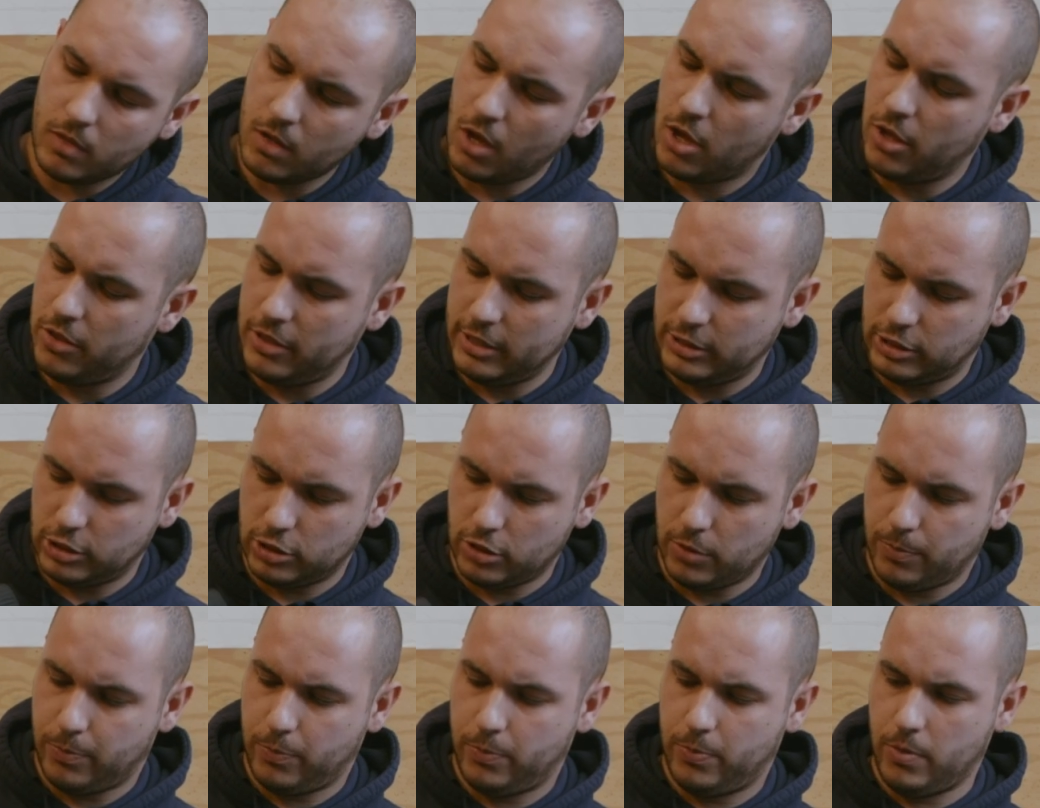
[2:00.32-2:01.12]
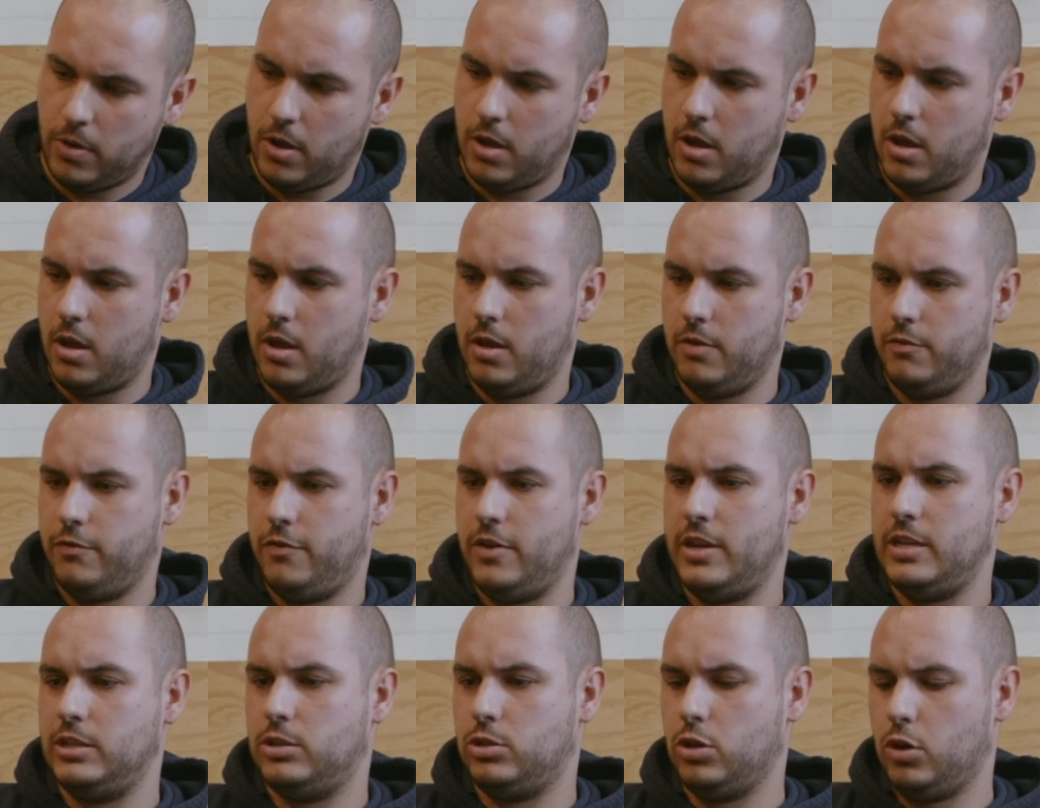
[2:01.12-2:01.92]
And this is a
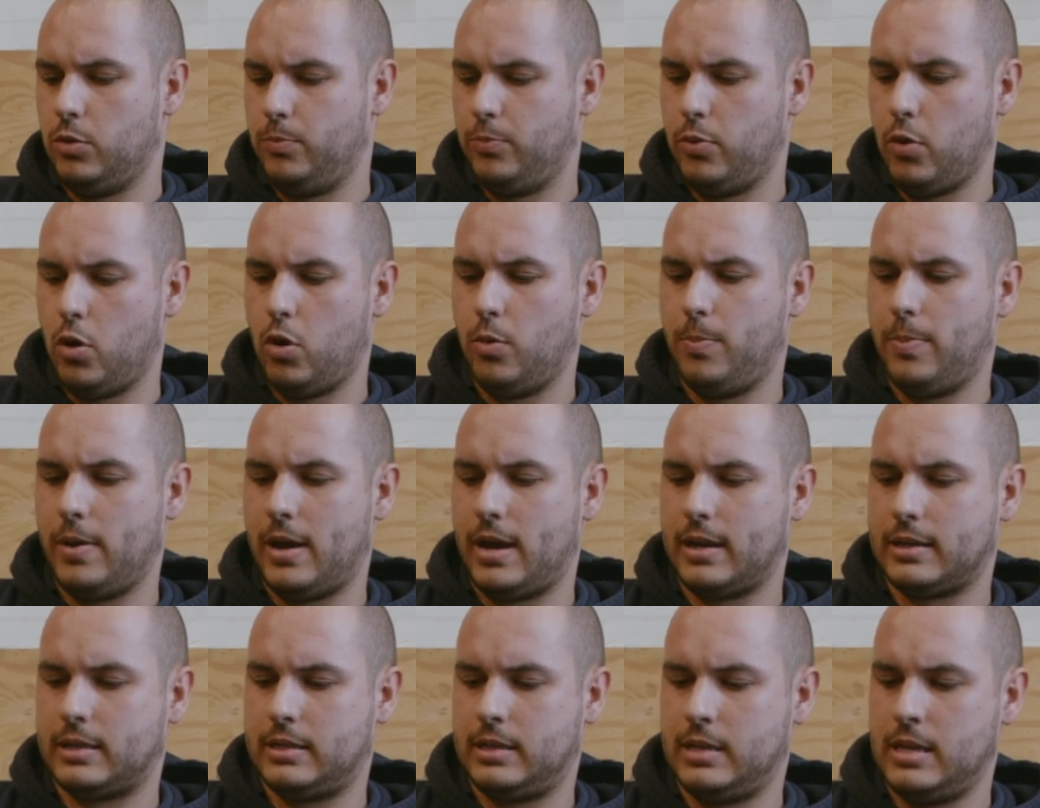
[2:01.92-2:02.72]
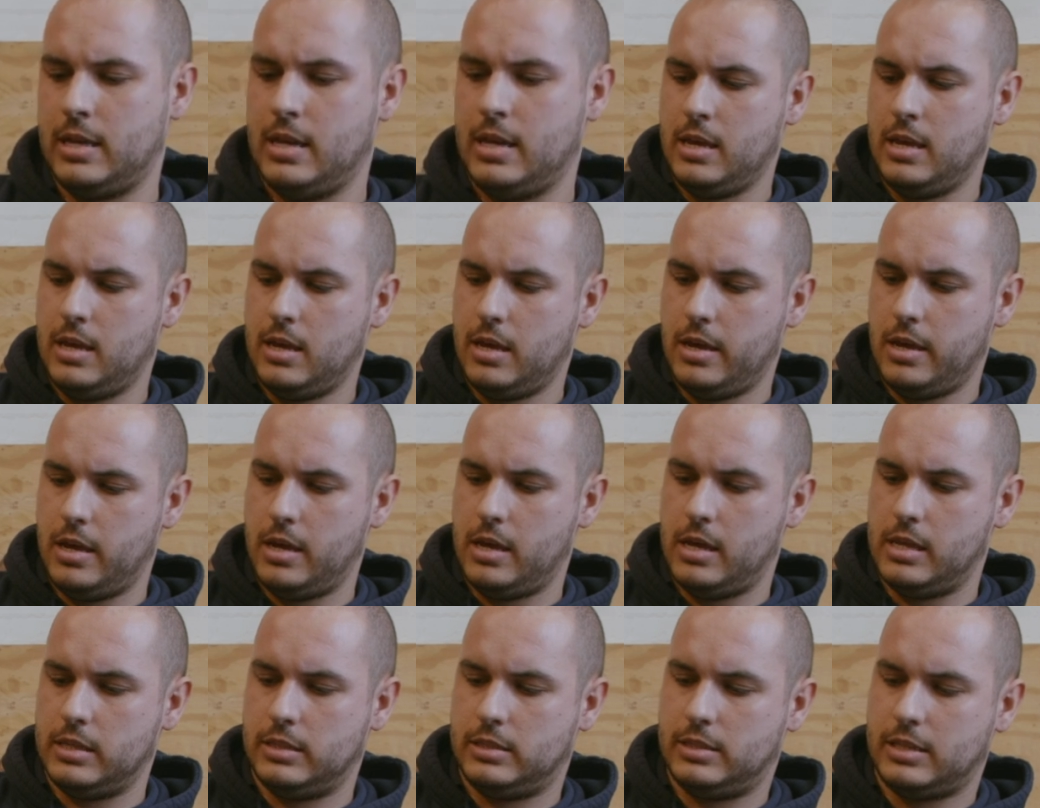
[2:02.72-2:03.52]
Veto Pro Pack
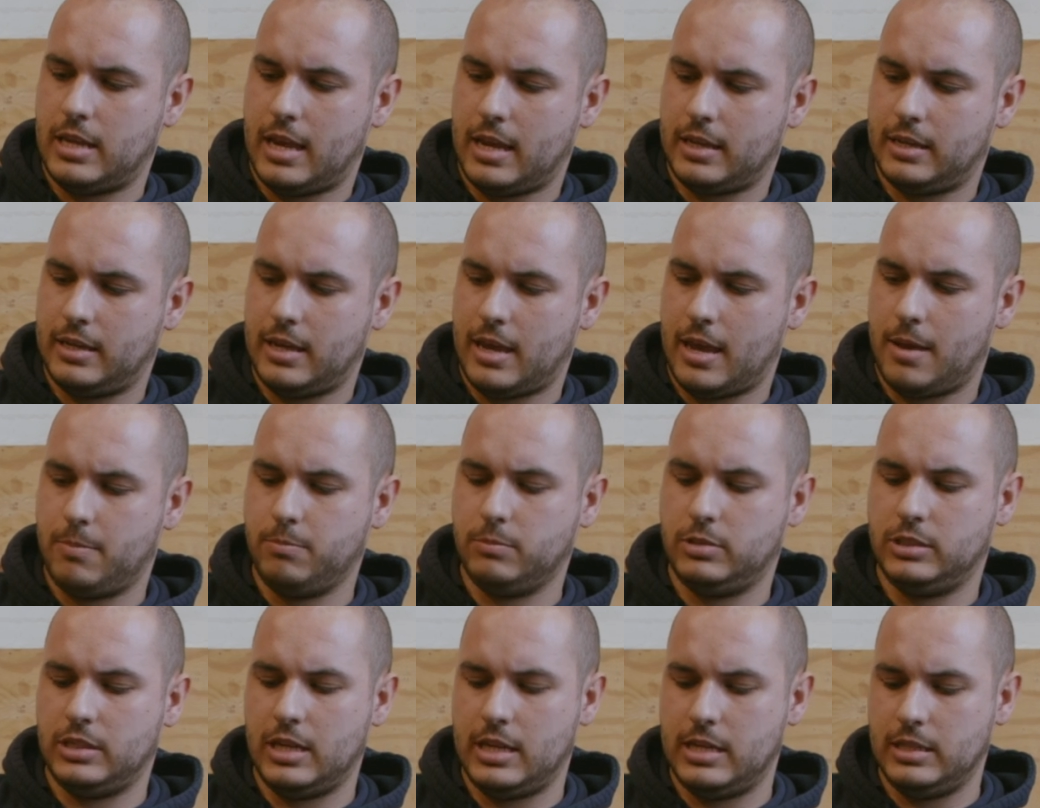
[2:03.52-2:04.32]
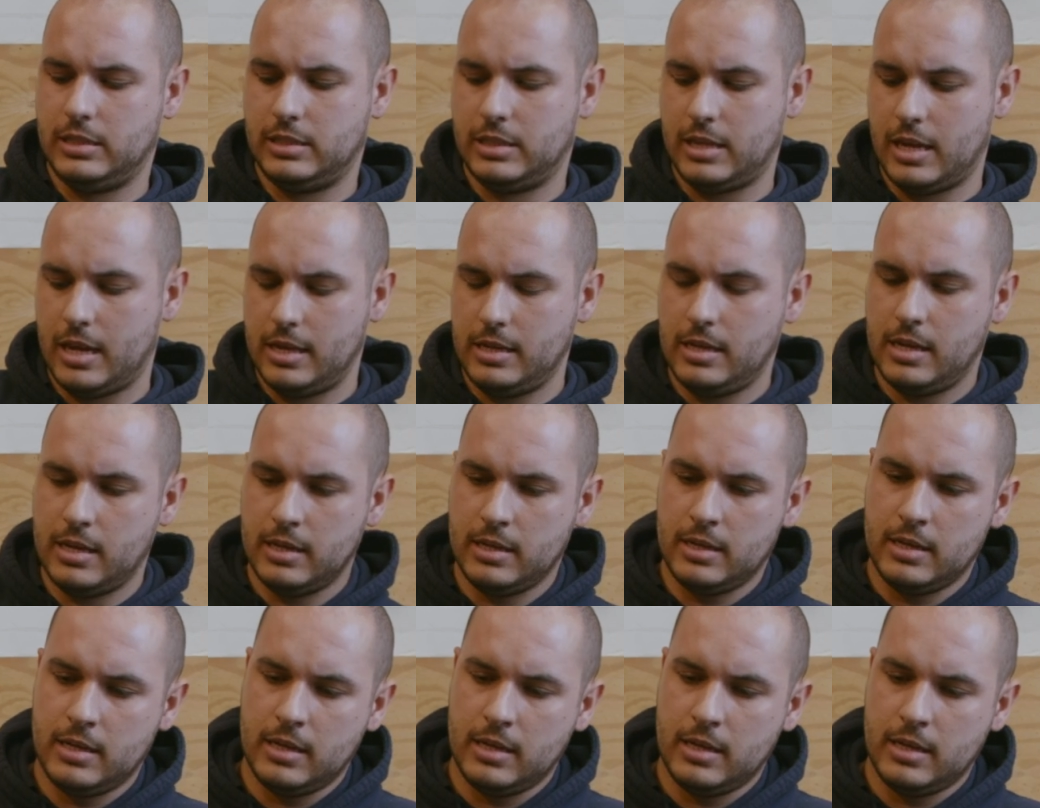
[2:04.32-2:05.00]
Tech MCT.